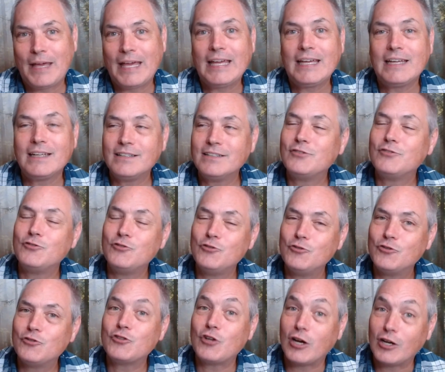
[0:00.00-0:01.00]
and
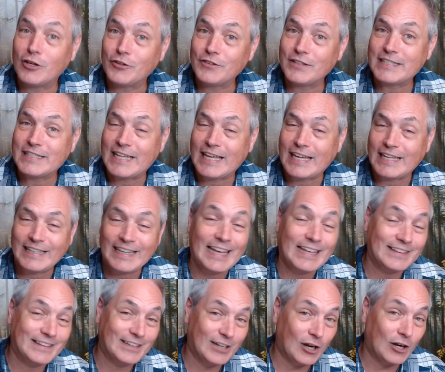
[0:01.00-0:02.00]
students understand
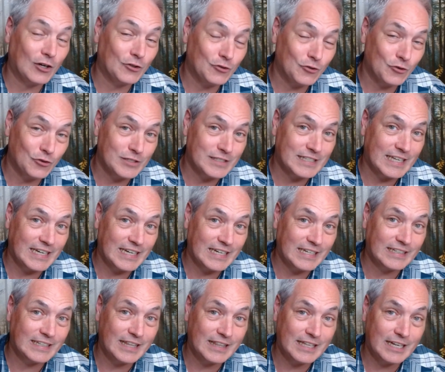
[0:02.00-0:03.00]
and they're on your
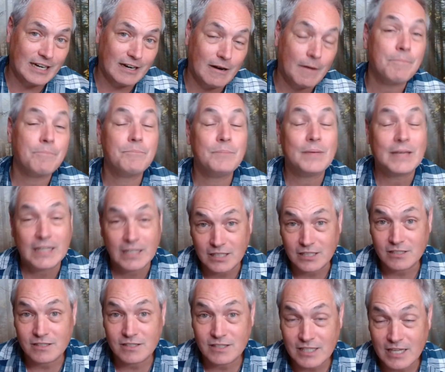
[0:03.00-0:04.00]
side there
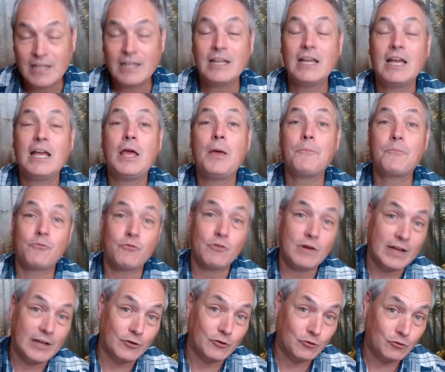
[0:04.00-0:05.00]
because
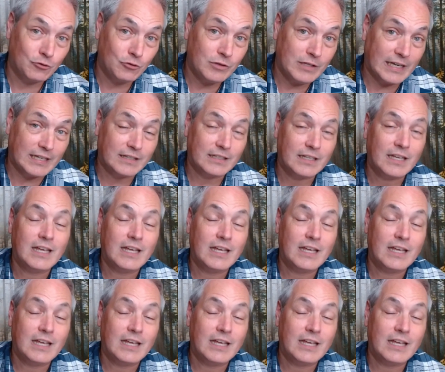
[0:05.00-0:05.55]
prior to that,